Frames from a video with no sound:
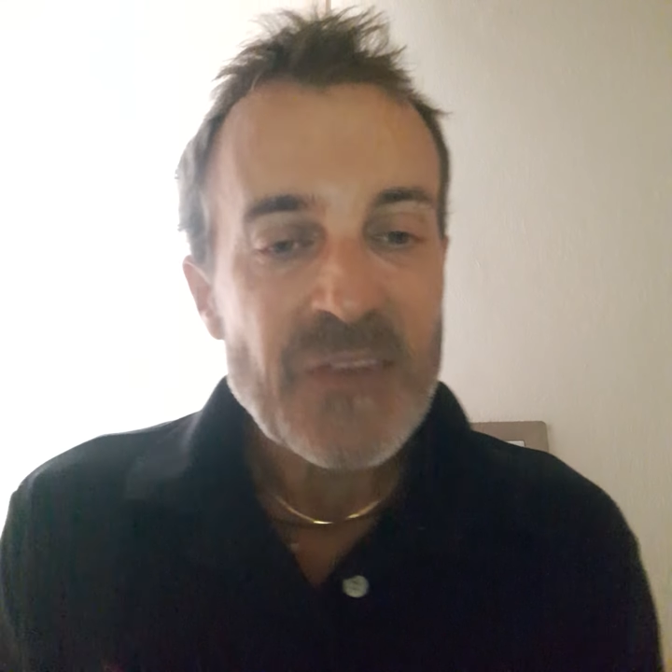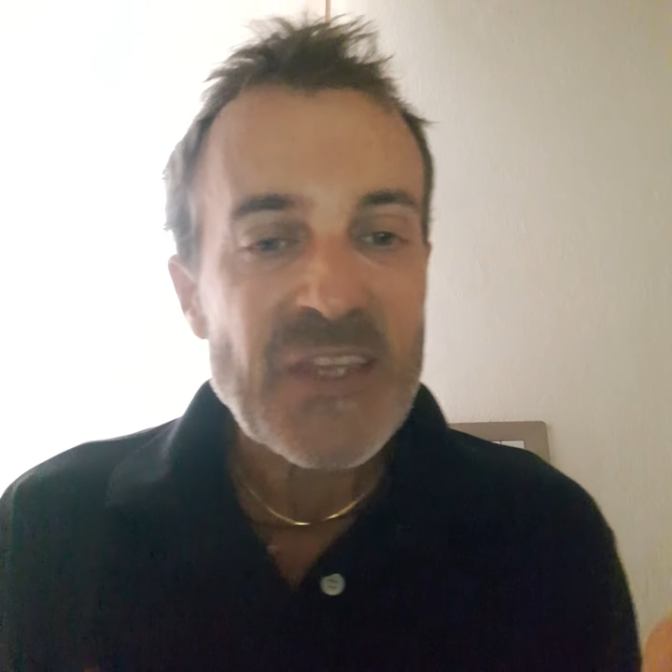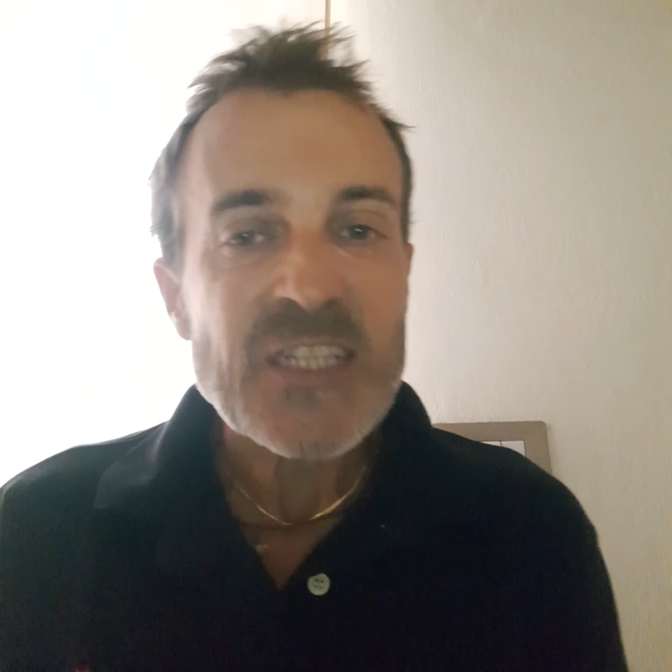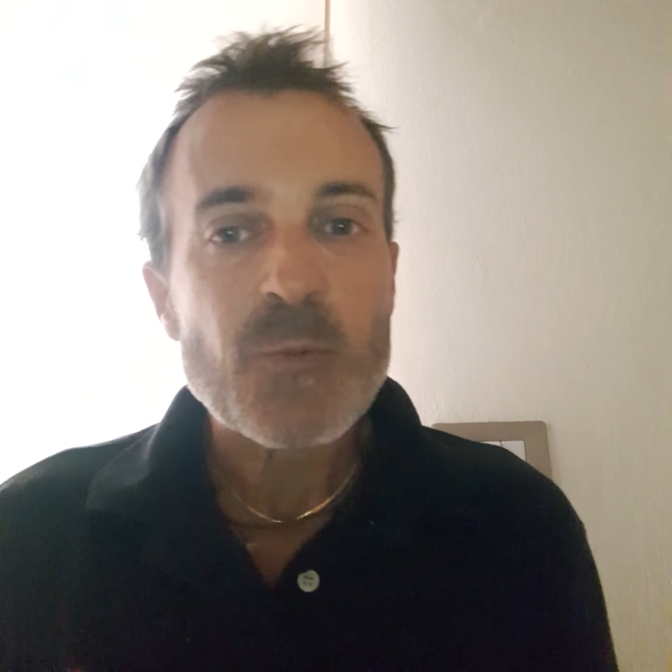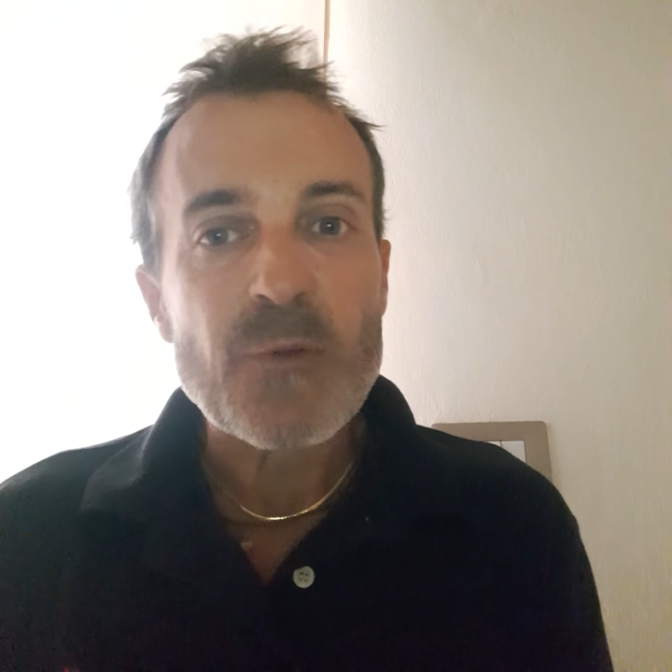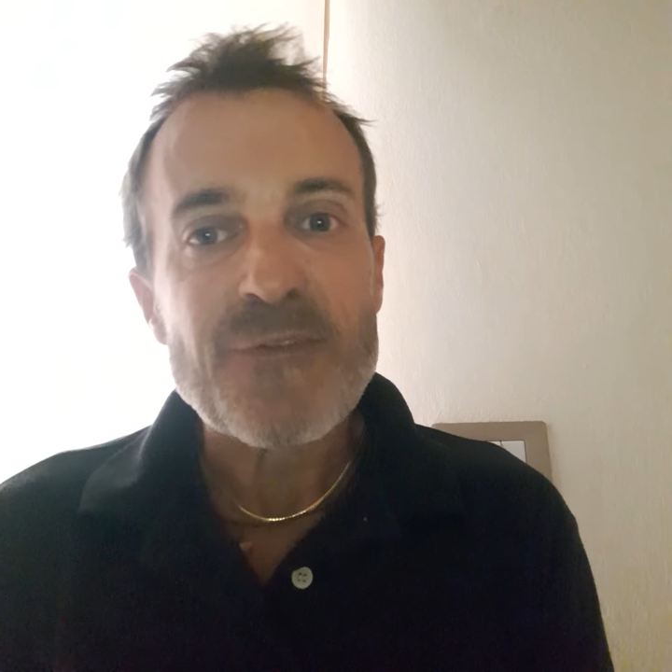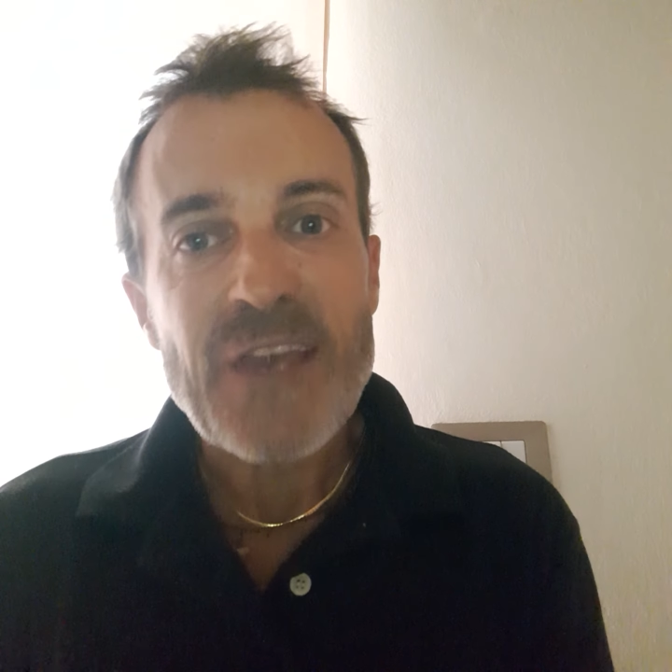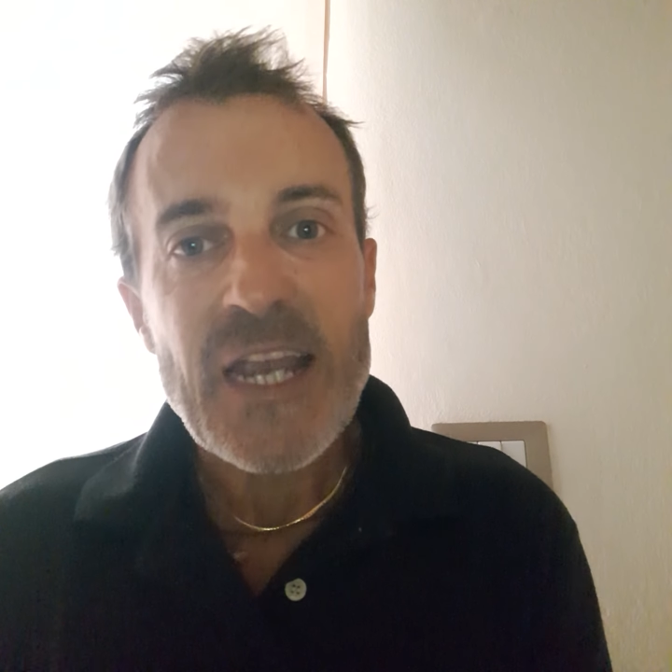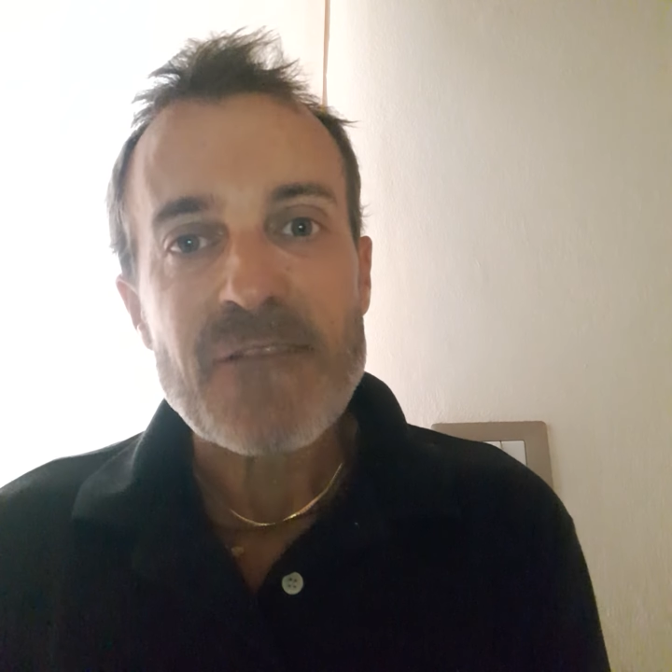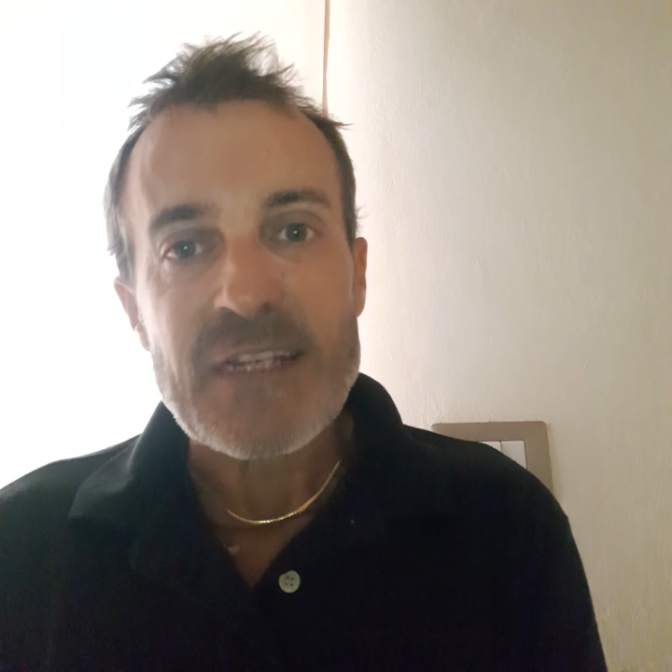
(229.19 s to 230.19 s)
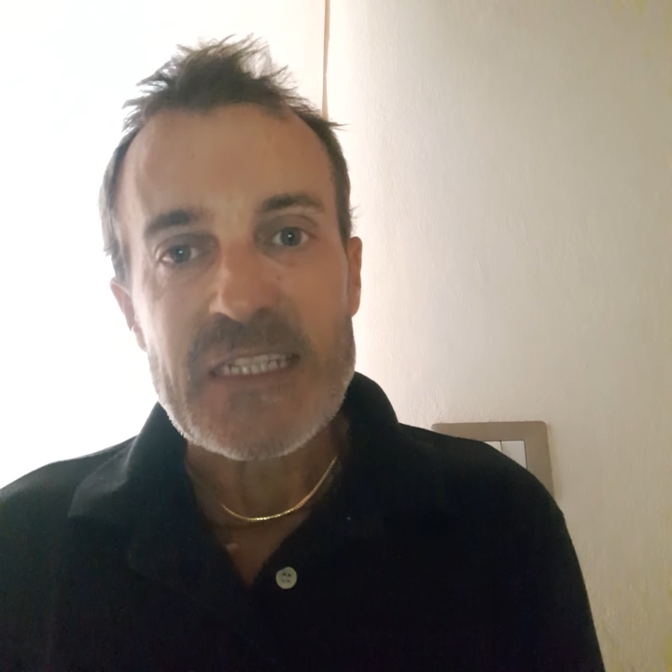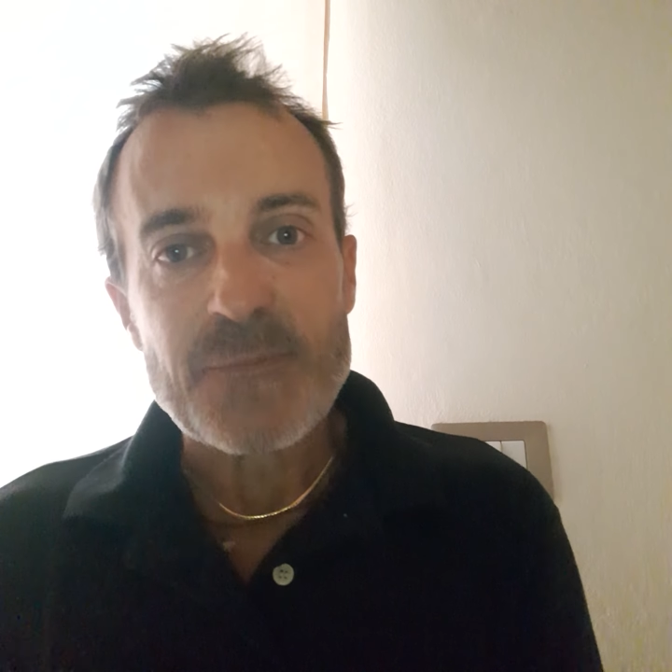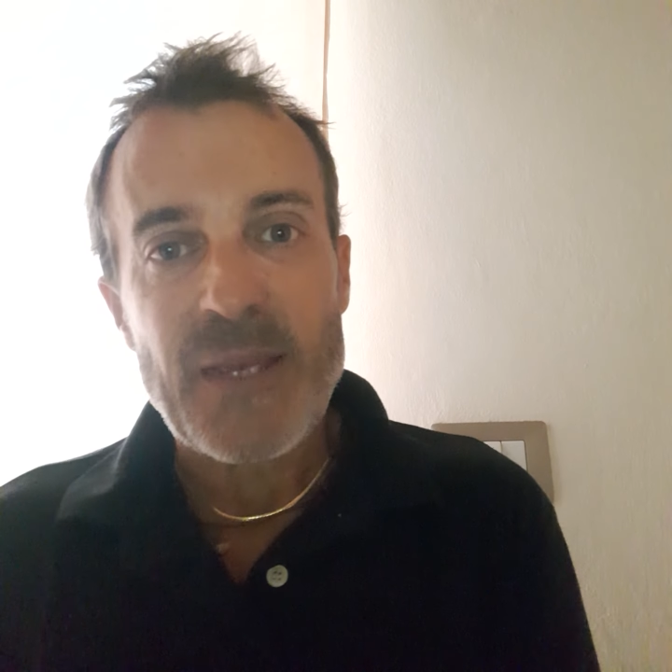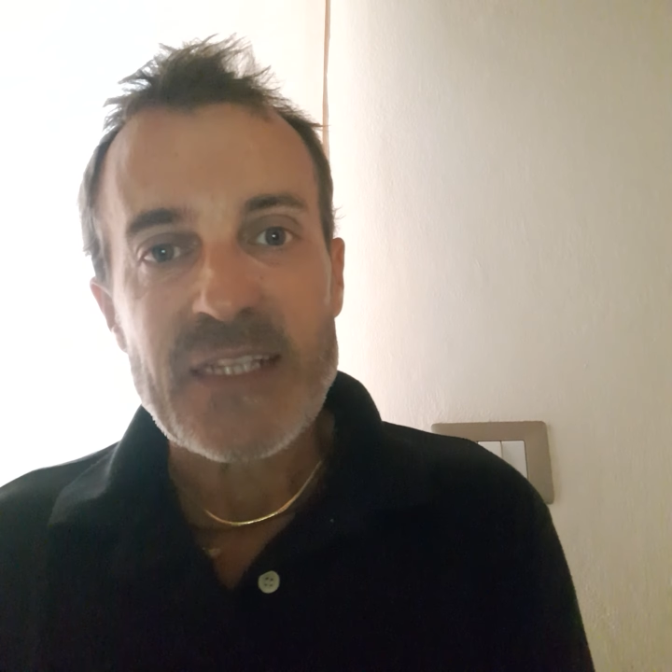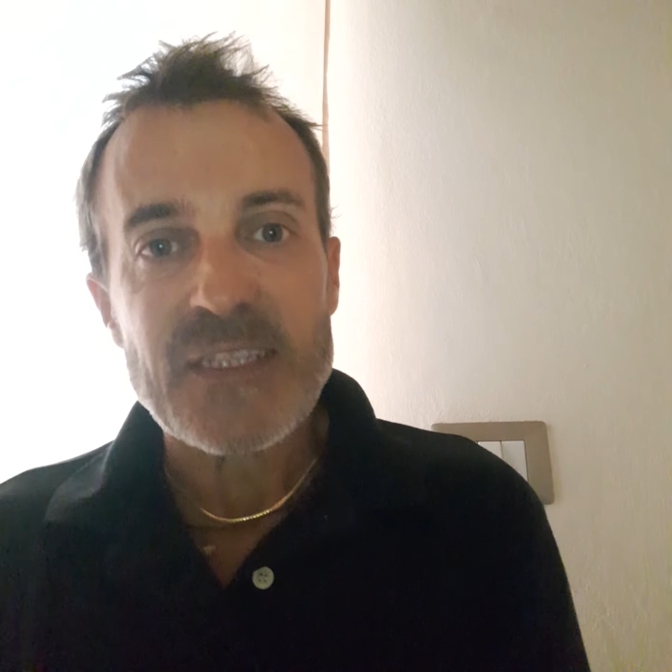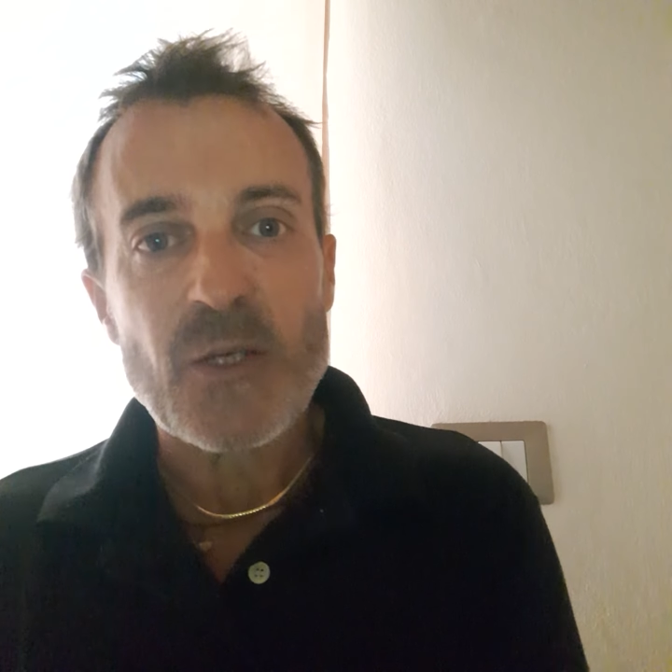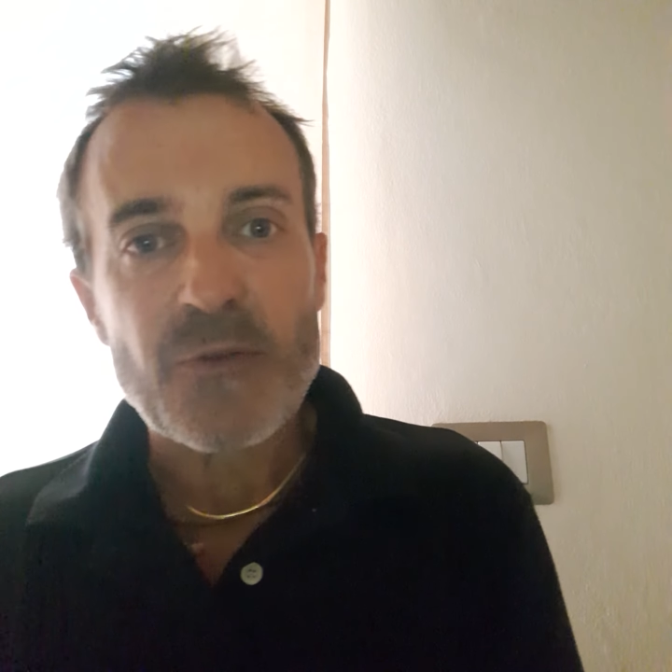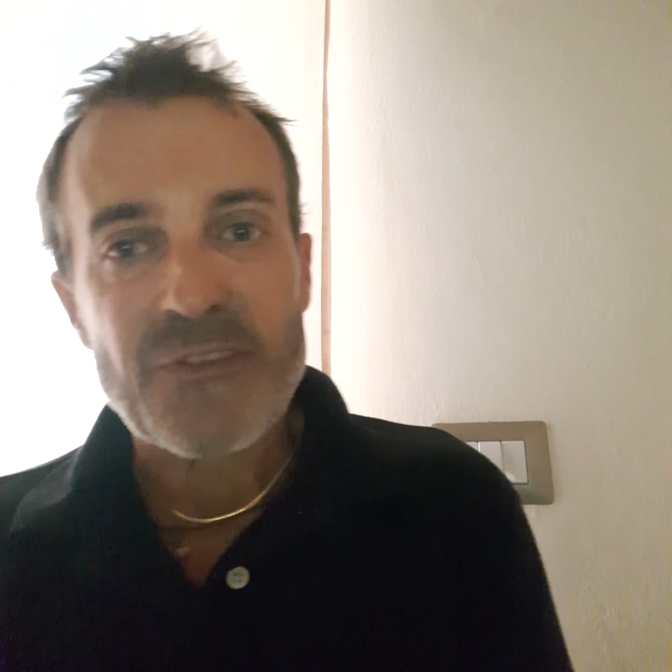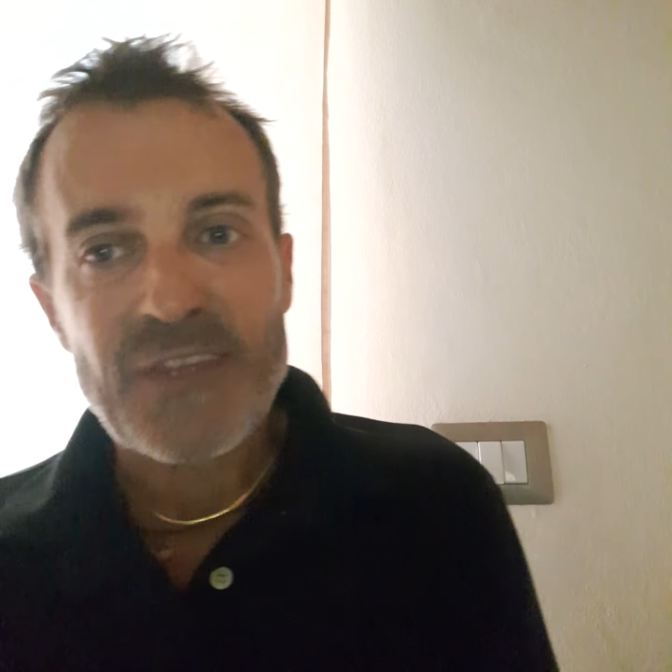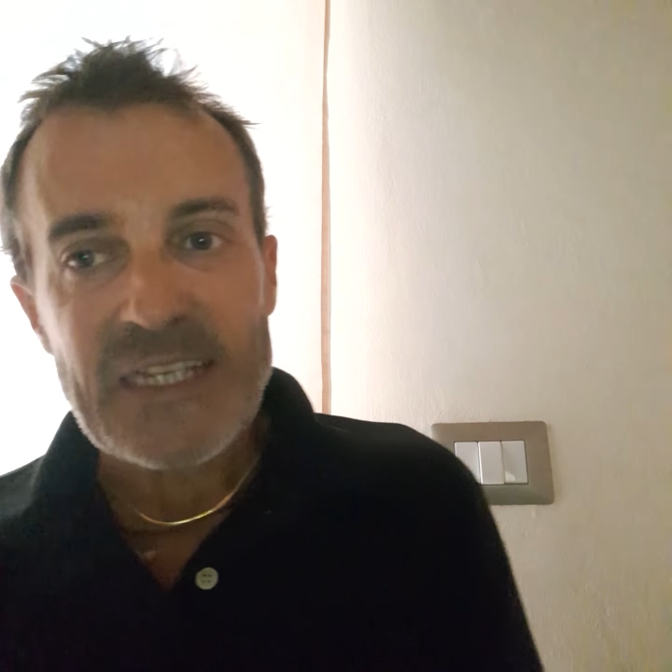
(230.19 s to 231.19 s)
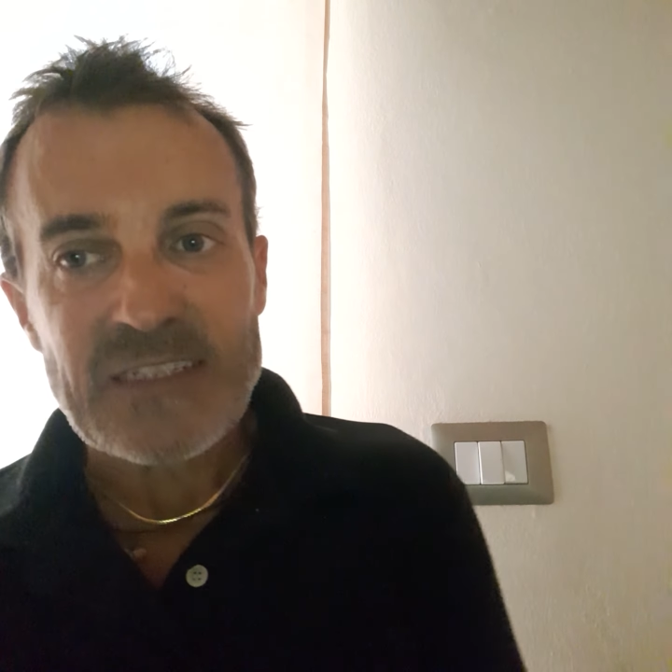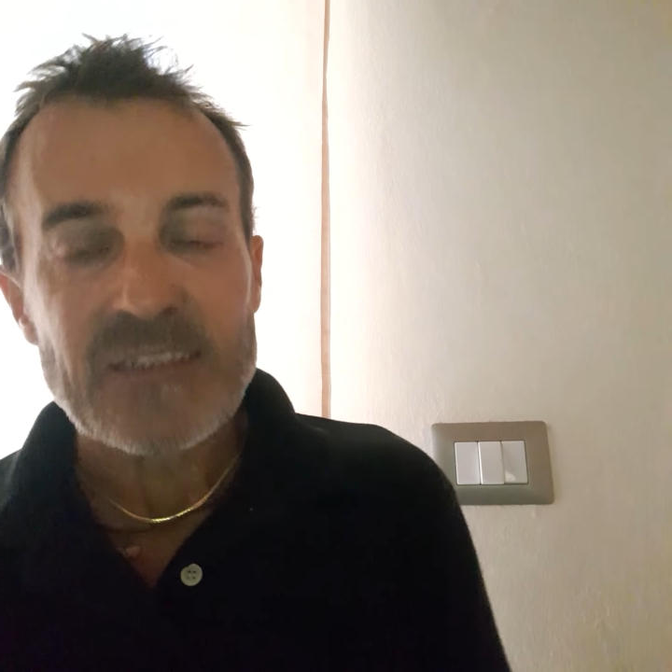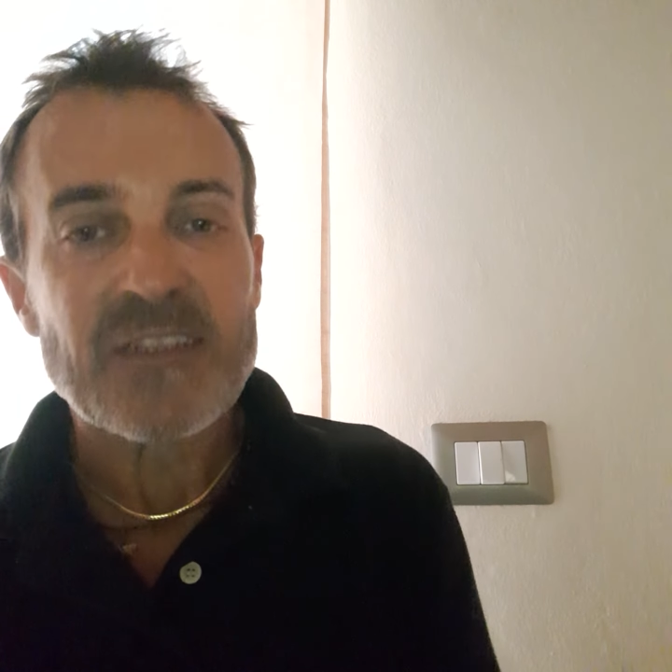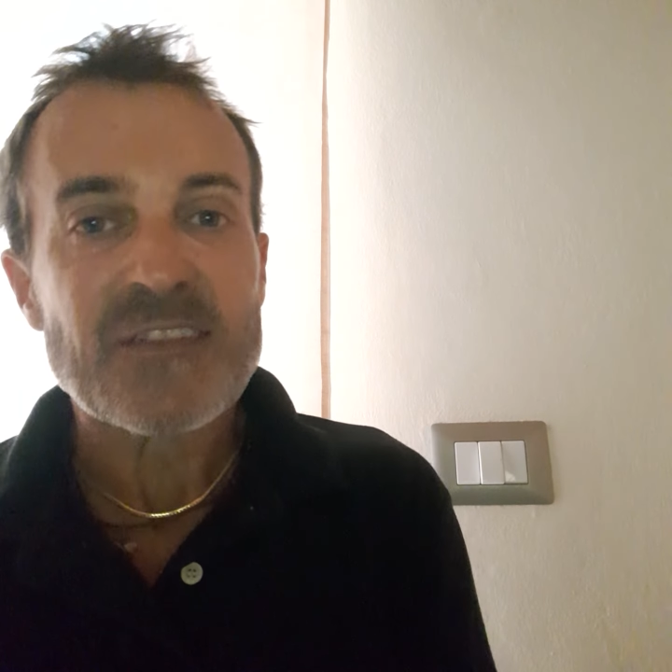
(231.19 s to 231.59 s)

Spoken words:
This will vary depending on things